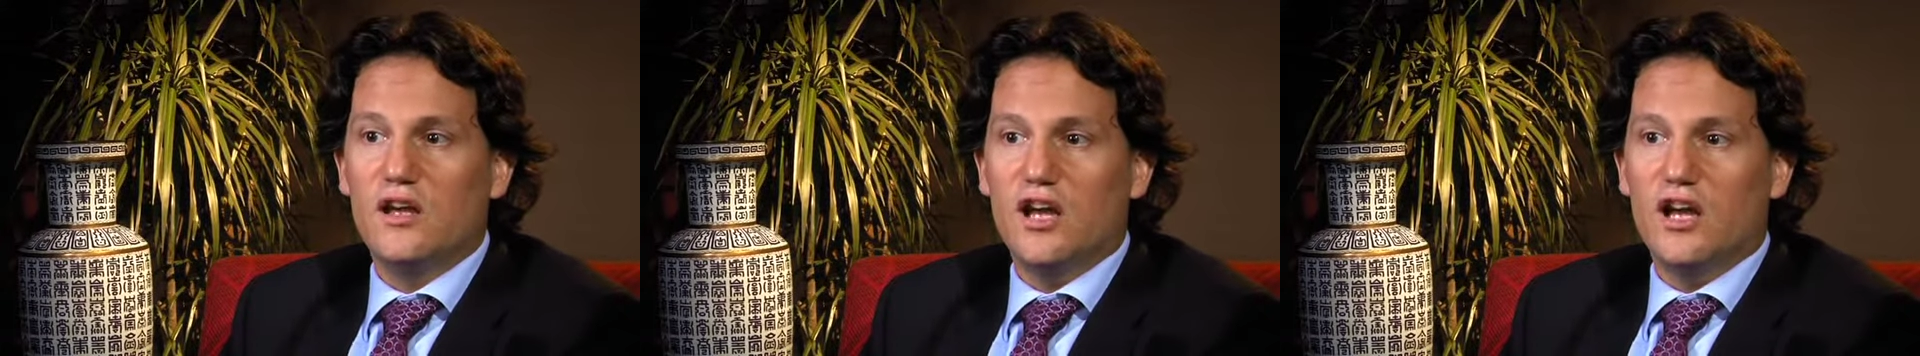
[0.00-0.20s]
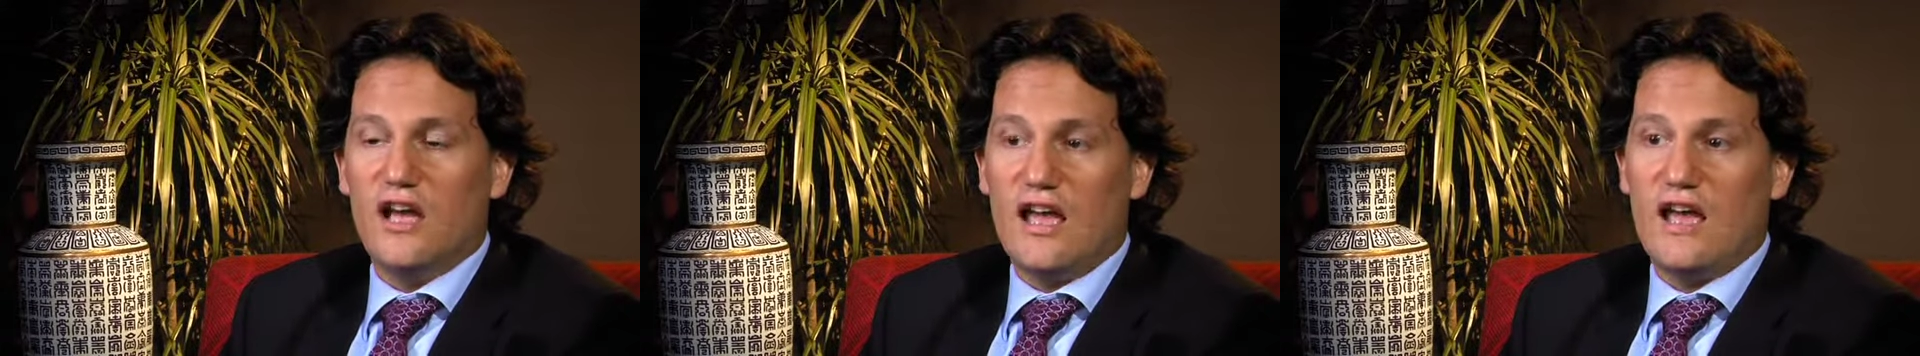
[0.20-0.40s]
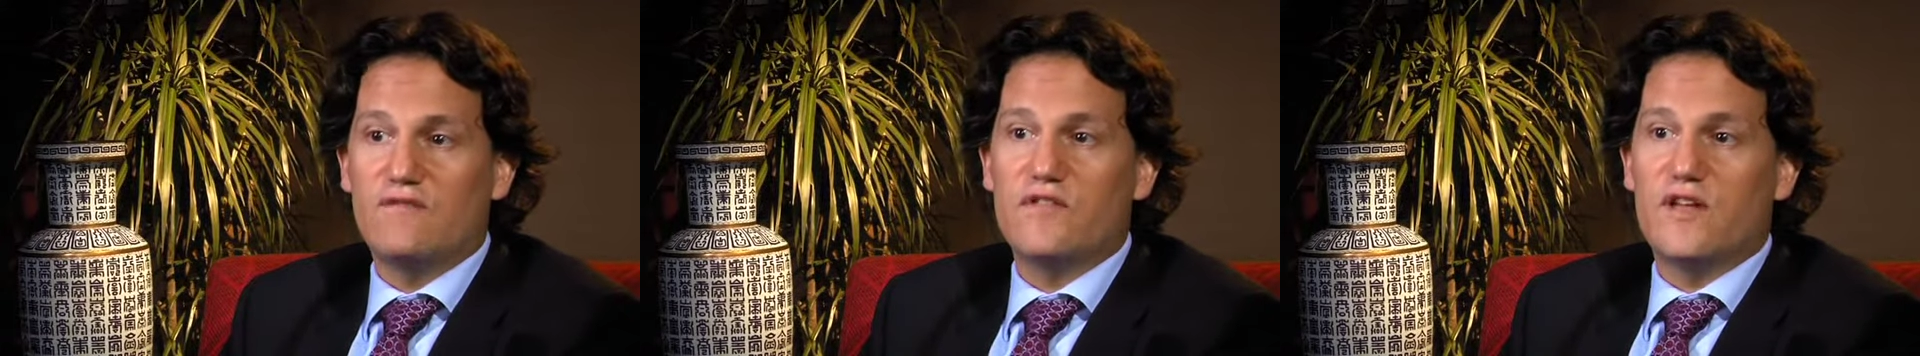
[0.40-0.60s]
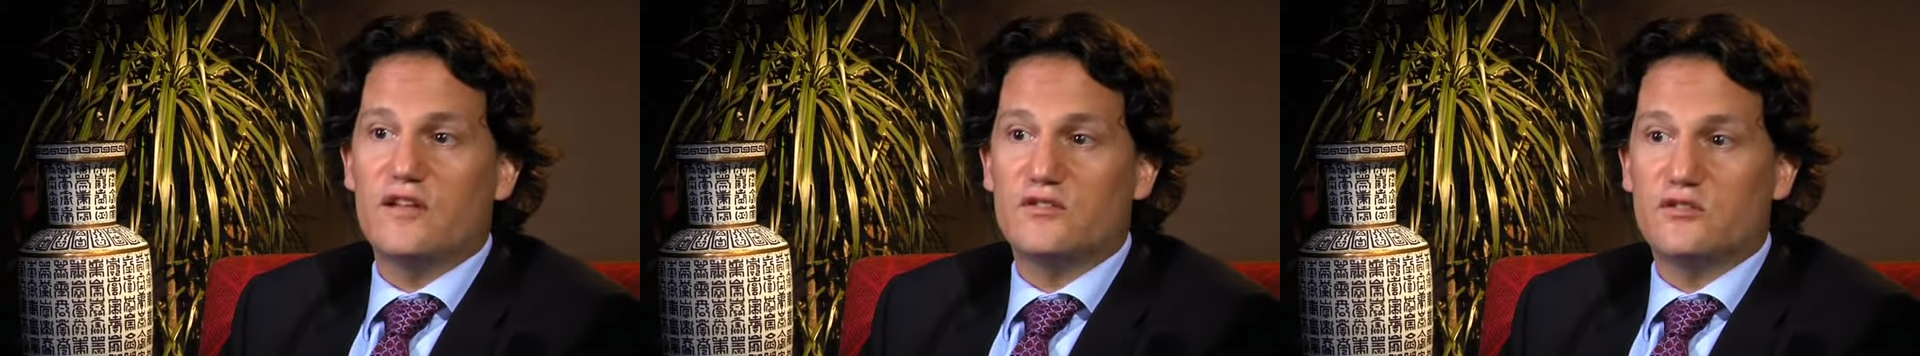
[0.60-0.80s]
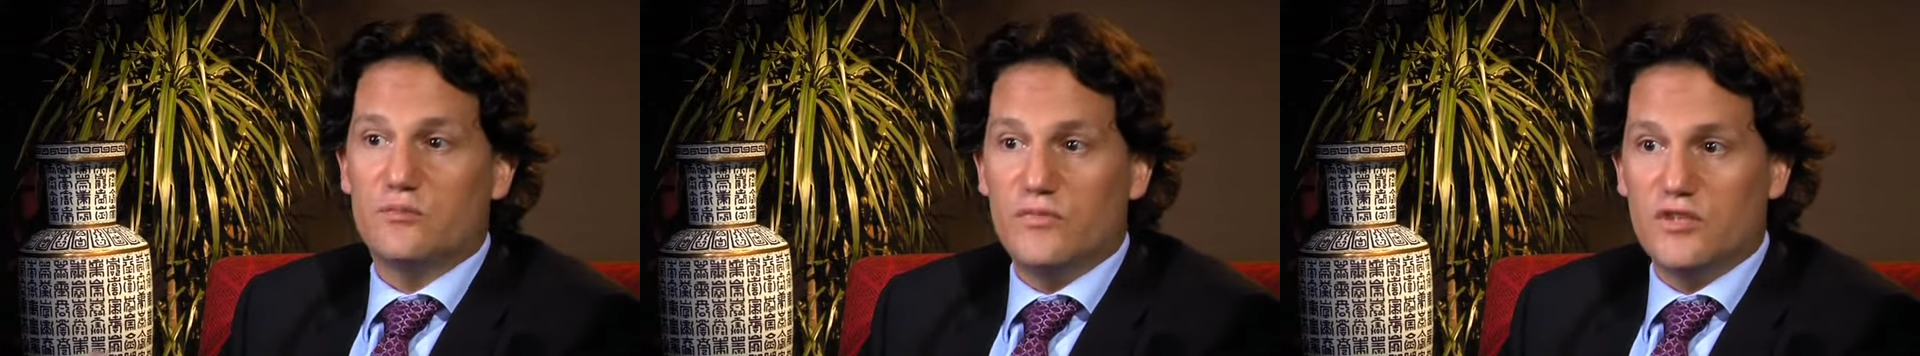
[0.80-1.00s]
have
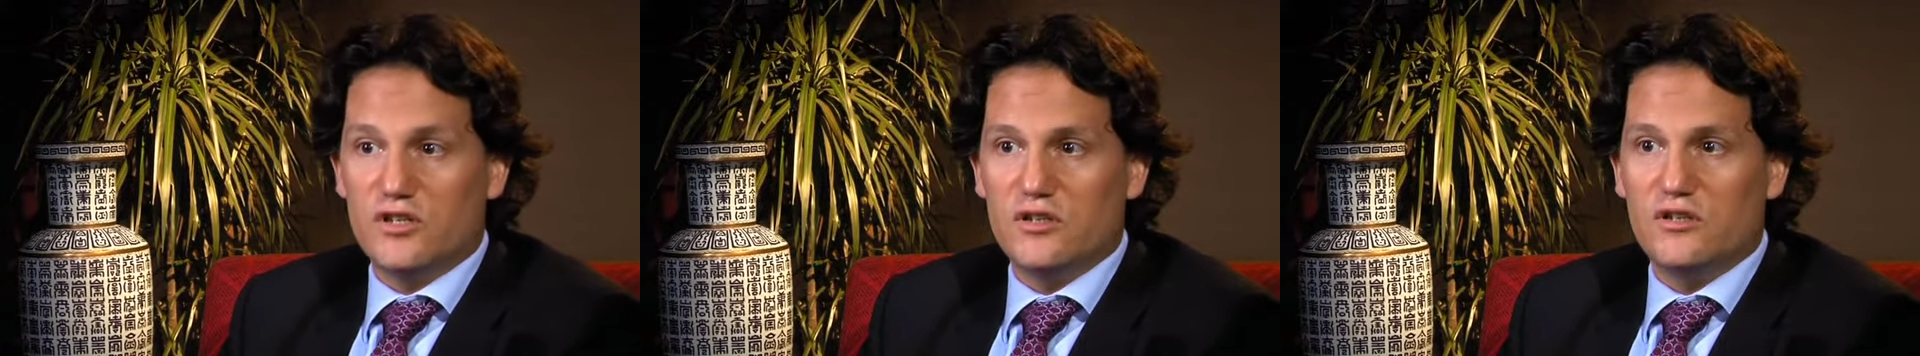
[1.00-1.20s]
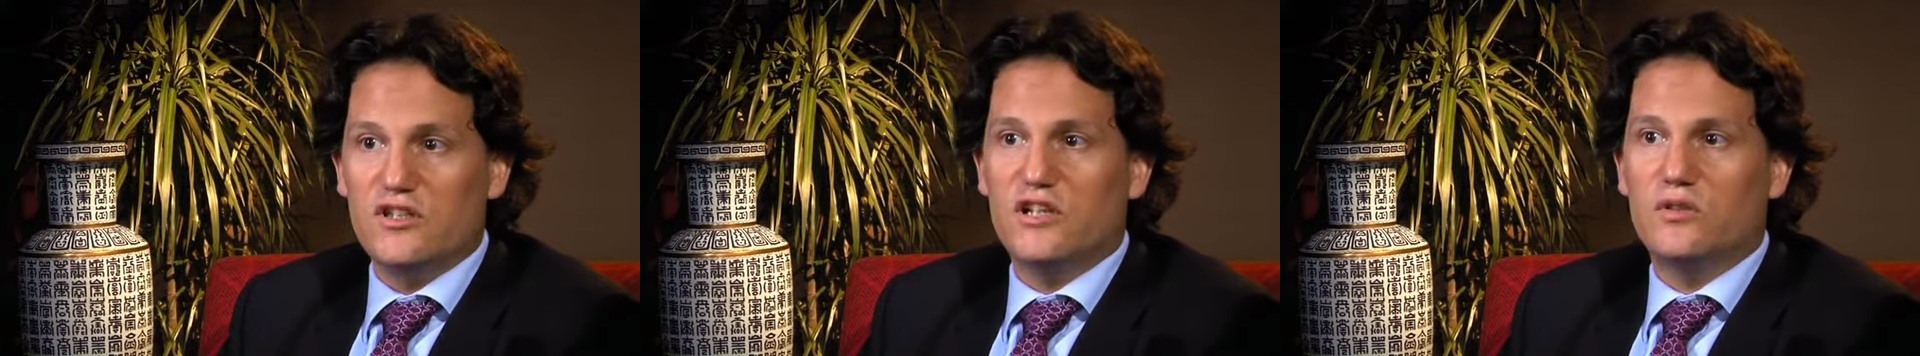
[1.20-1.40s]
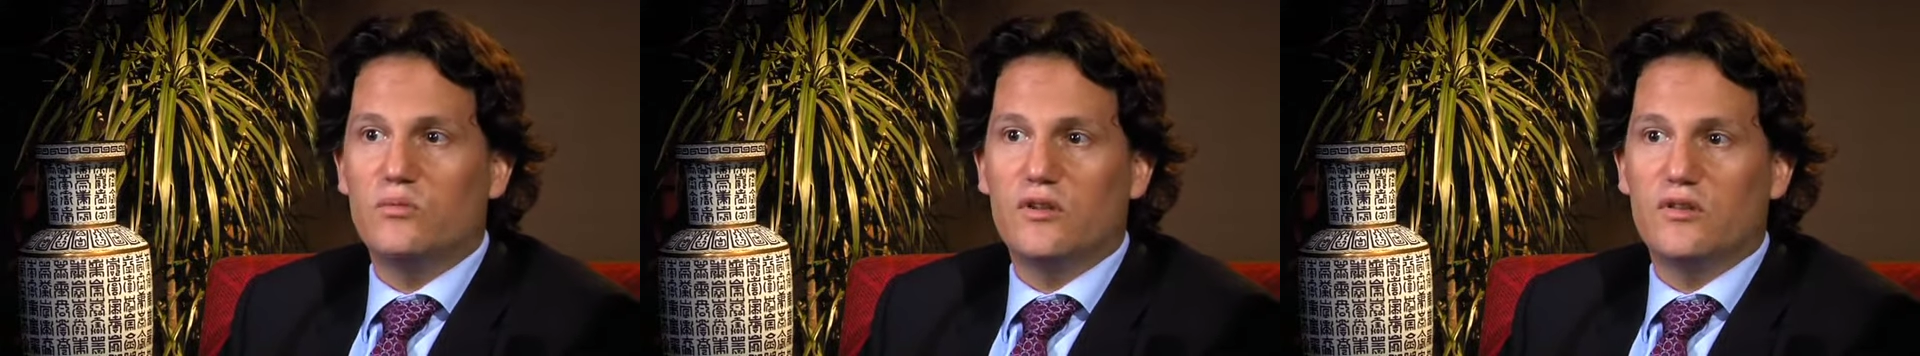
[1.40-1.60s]
that submission dealt